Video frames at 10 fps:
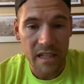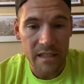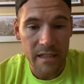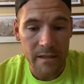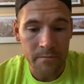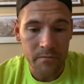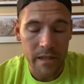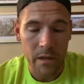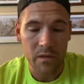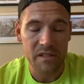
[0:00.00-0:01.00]
idea.
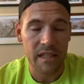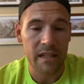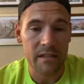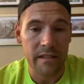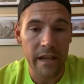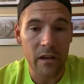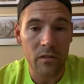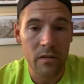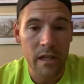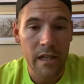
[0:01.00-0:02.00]
Now, what does that
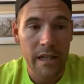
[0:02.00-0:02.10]
entail?